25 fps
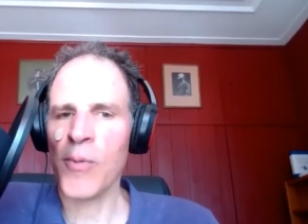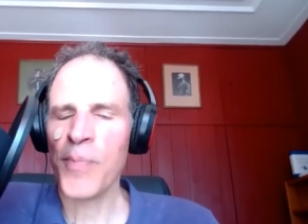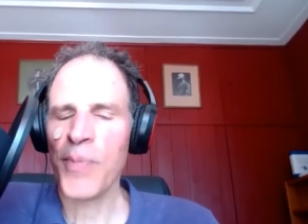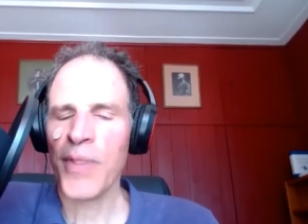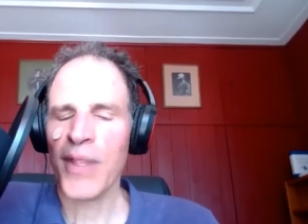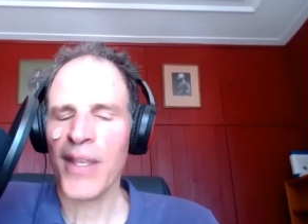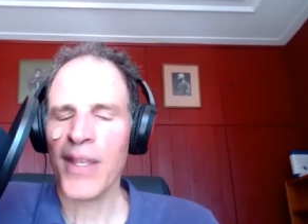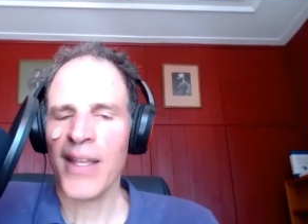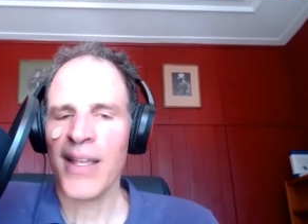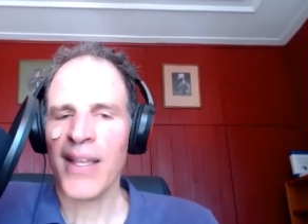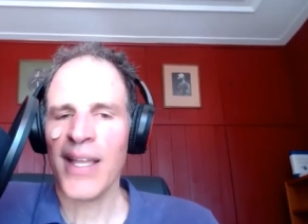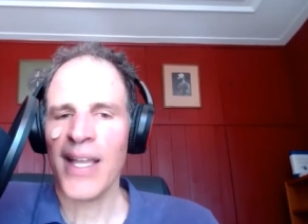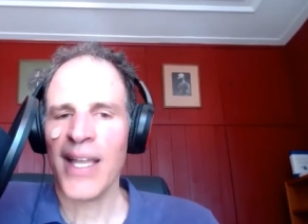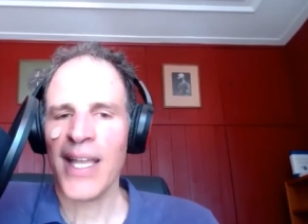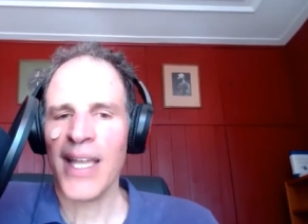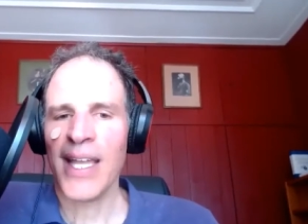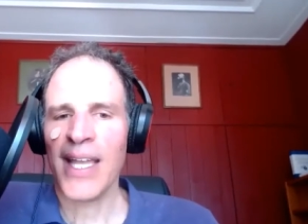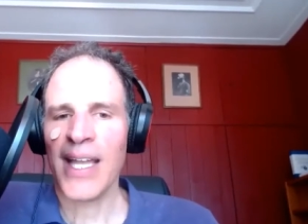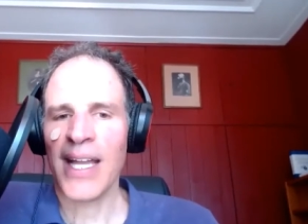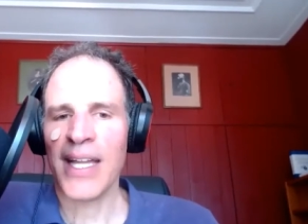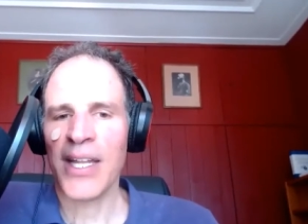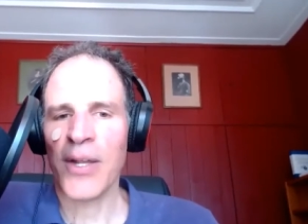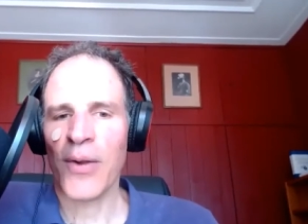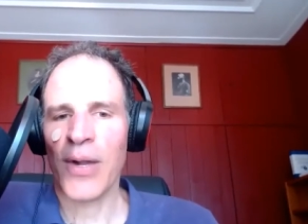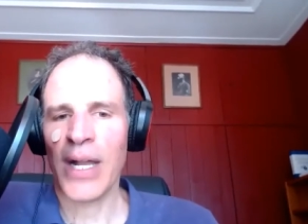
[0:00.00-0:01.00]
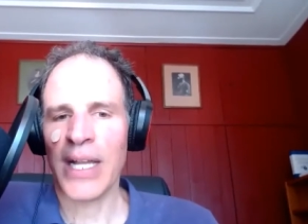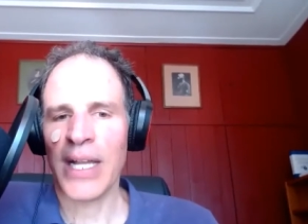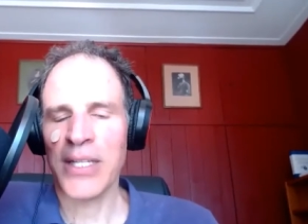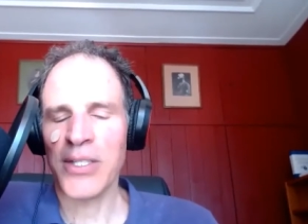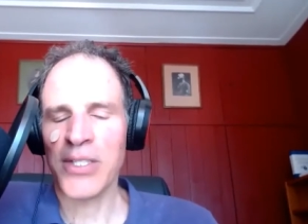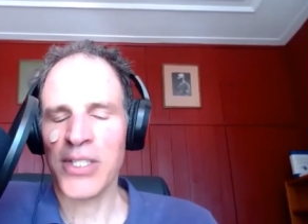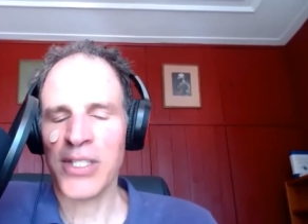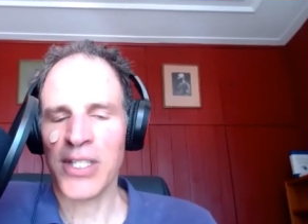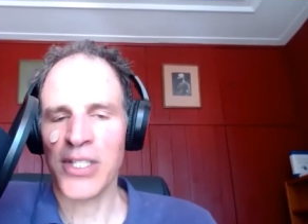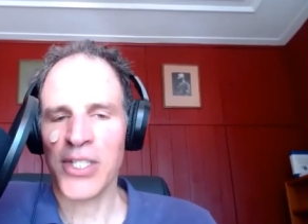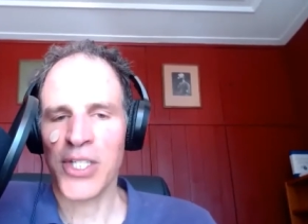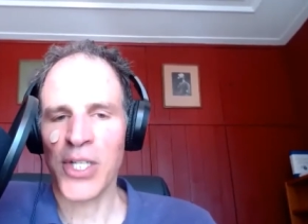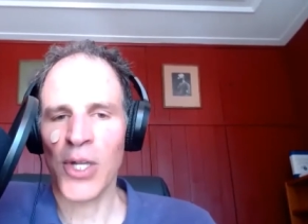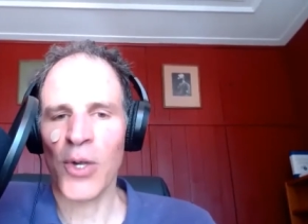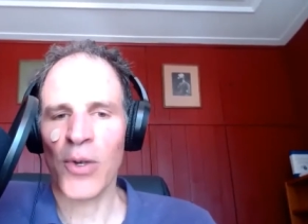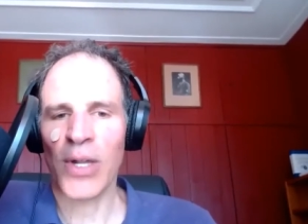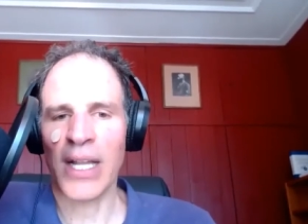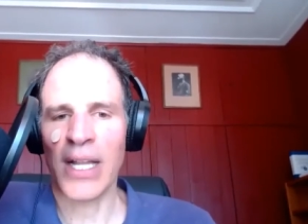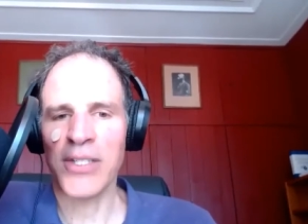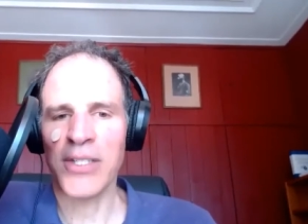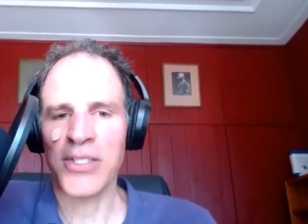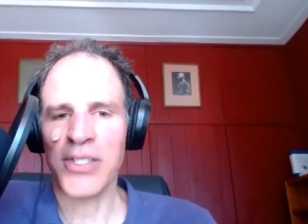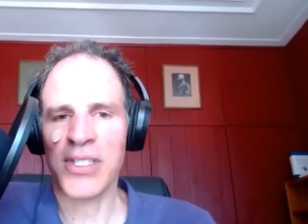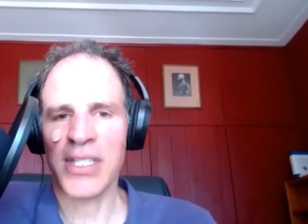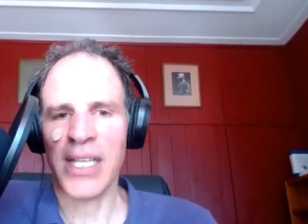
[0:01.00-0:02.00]
And so, you know, I used to
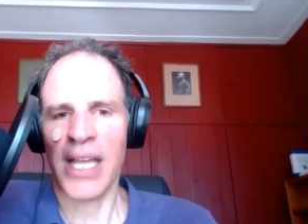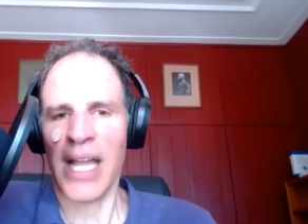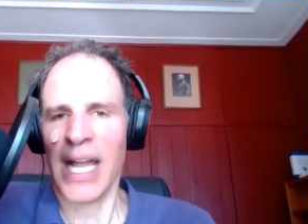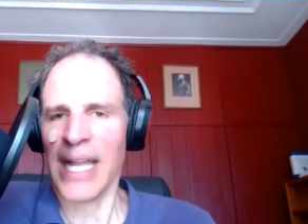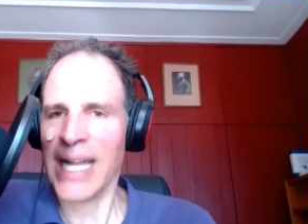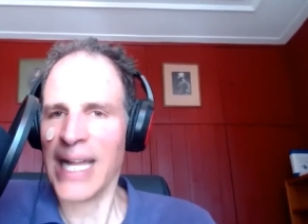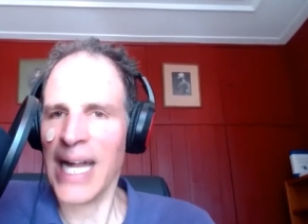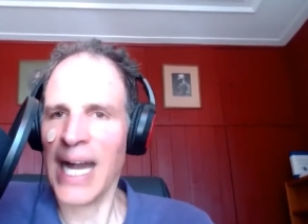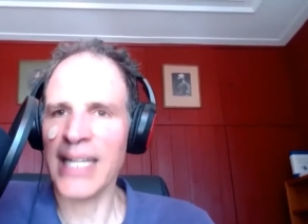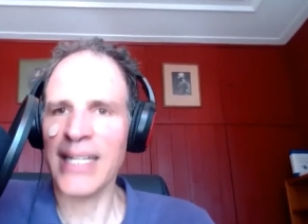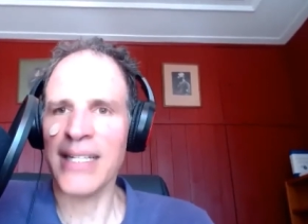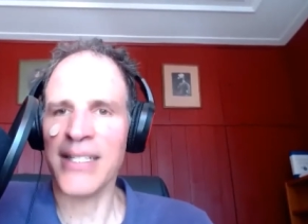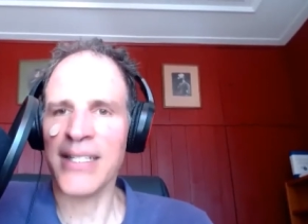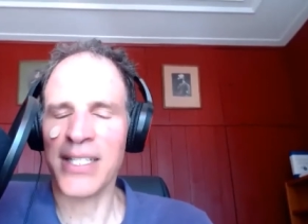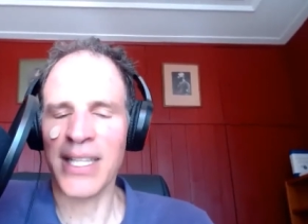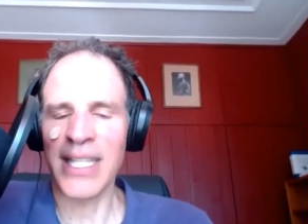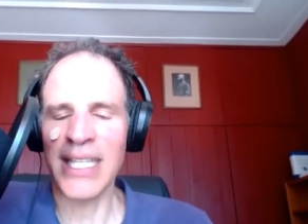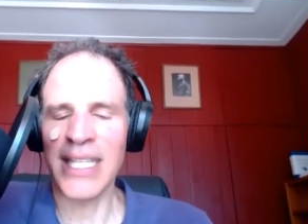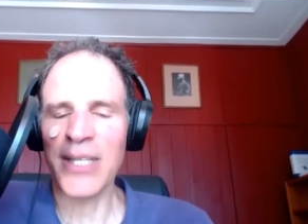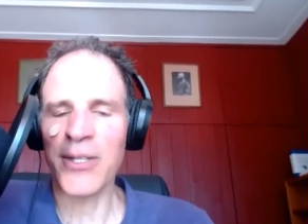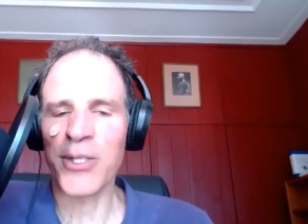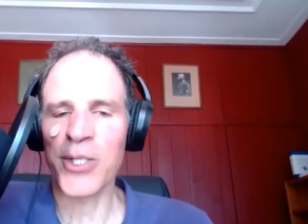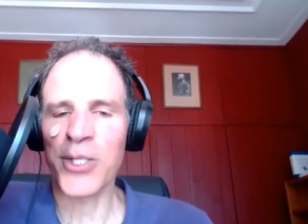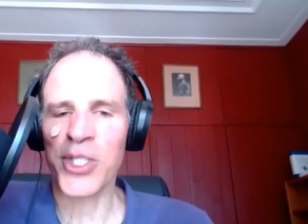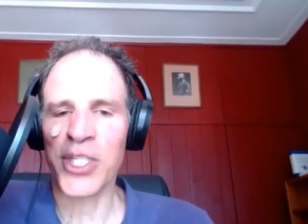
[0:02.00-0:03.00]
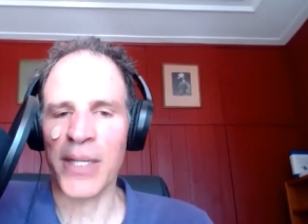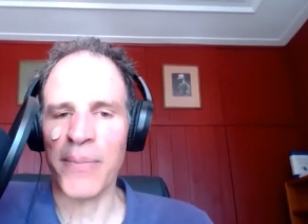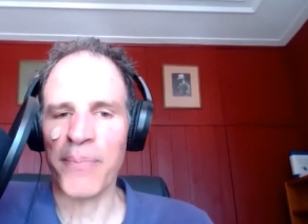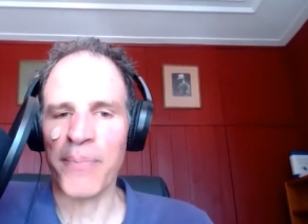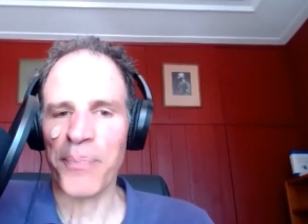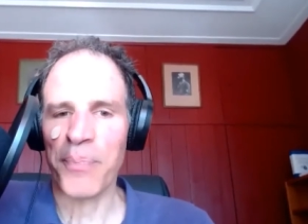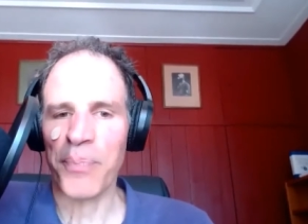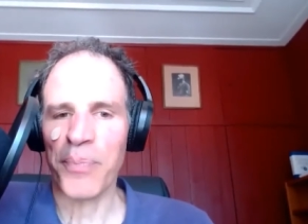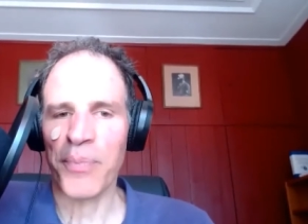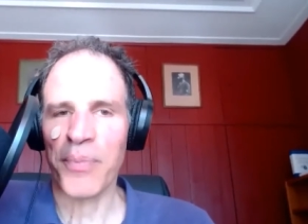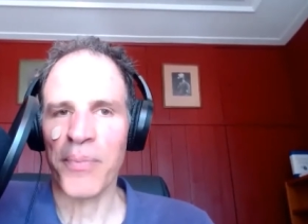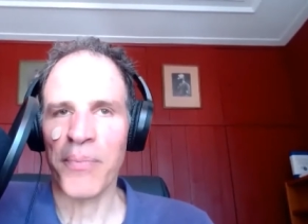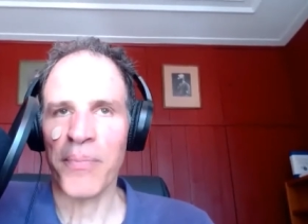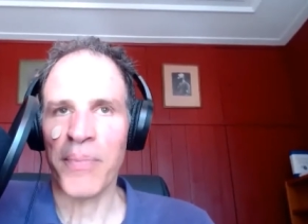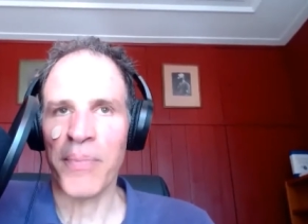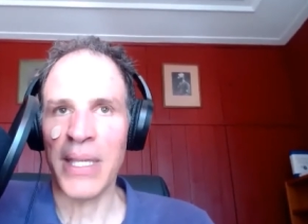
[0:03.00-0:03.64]
joke, I used to say, I got into leadership